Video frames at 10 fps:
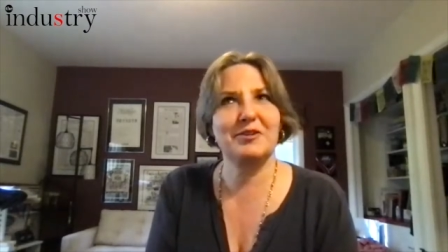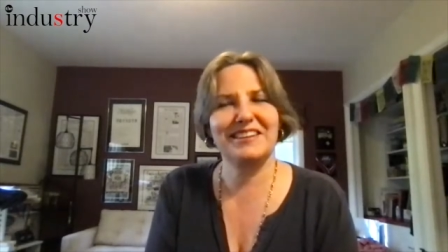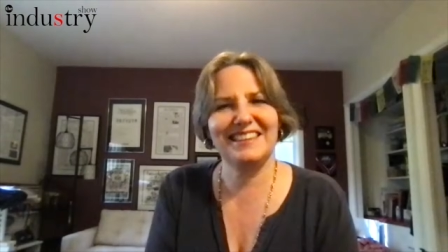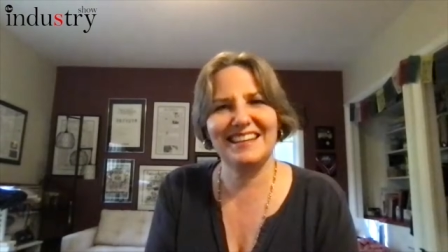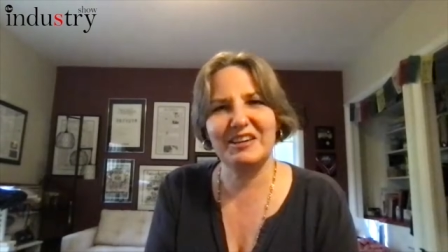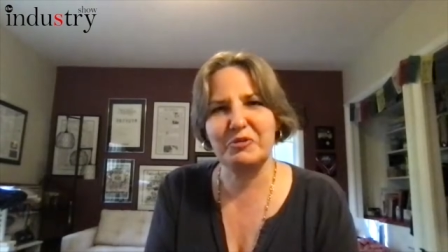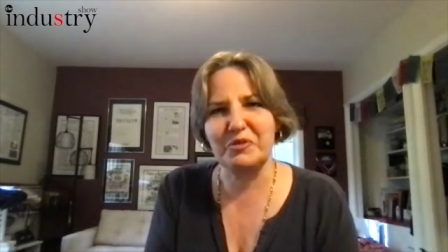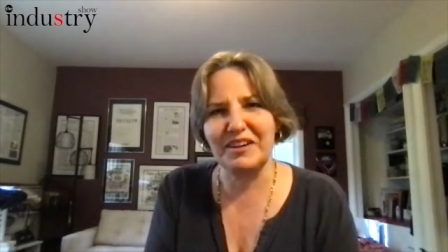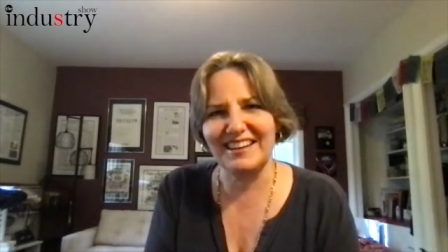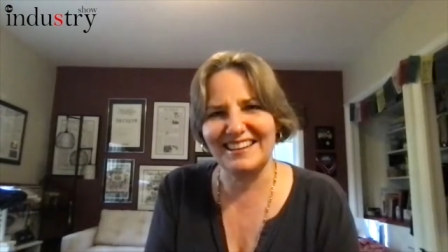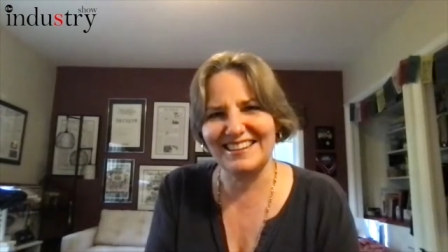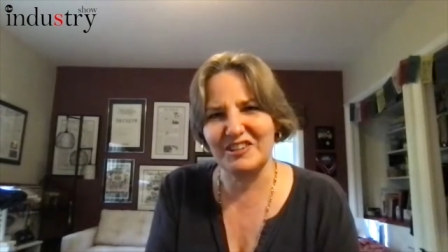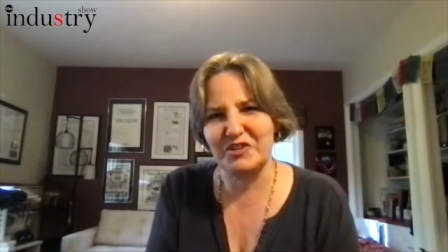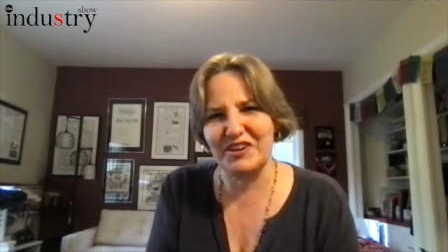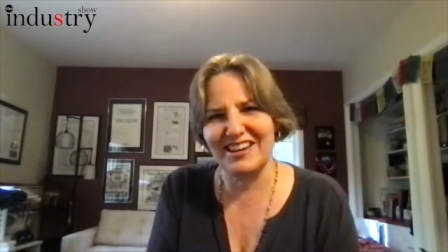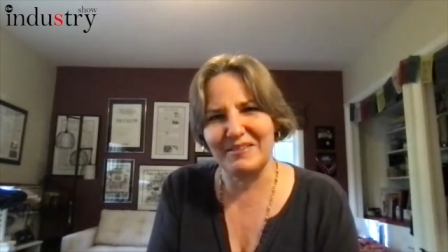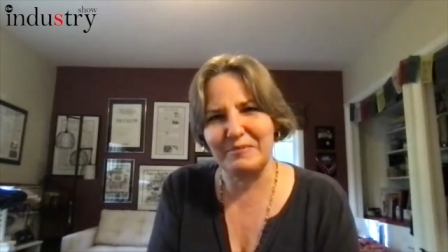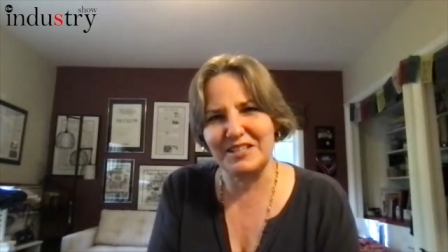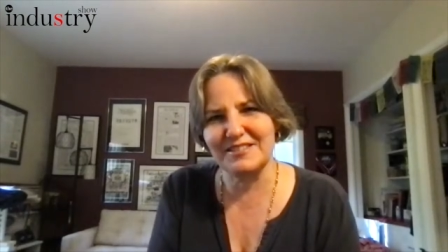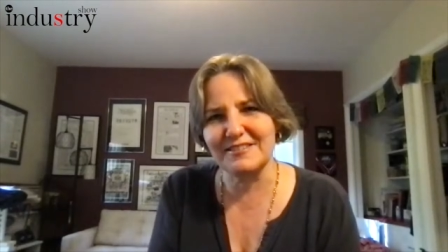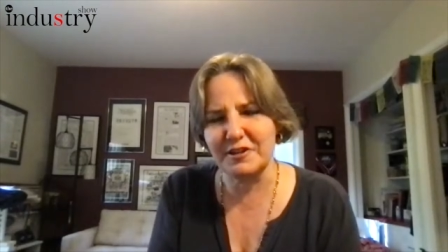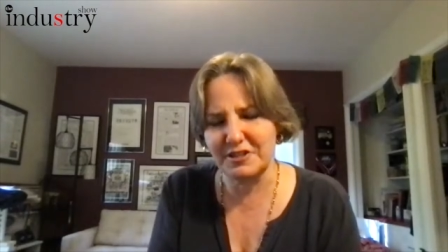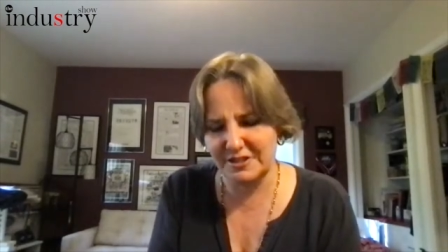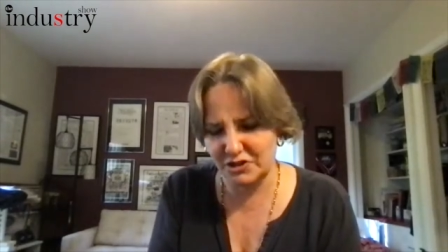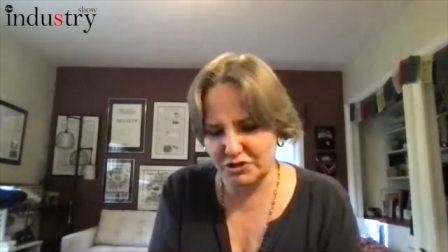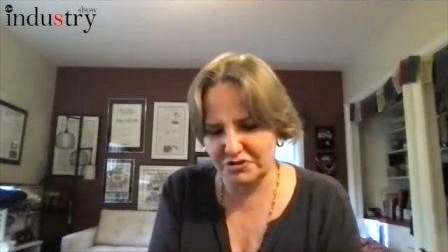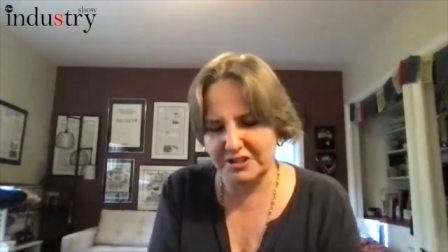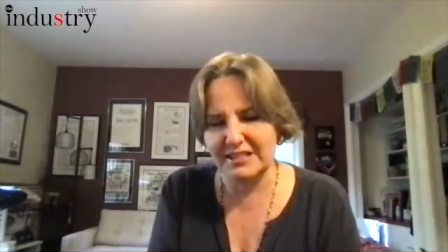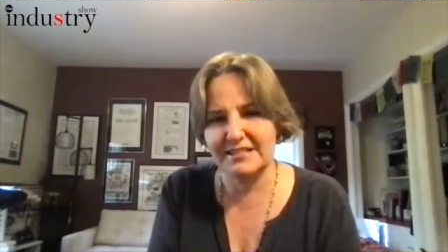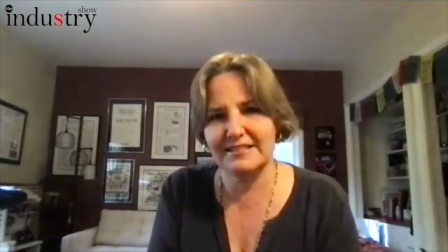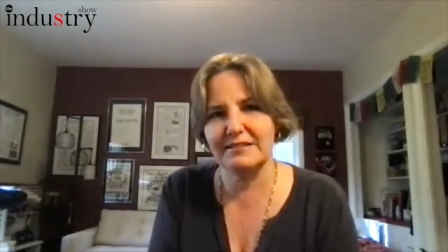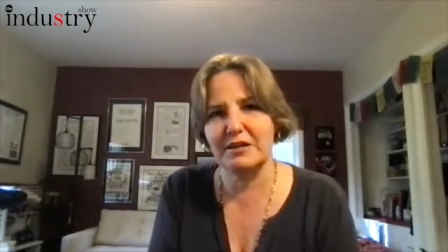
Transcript: I think, when I got my start as a journalist,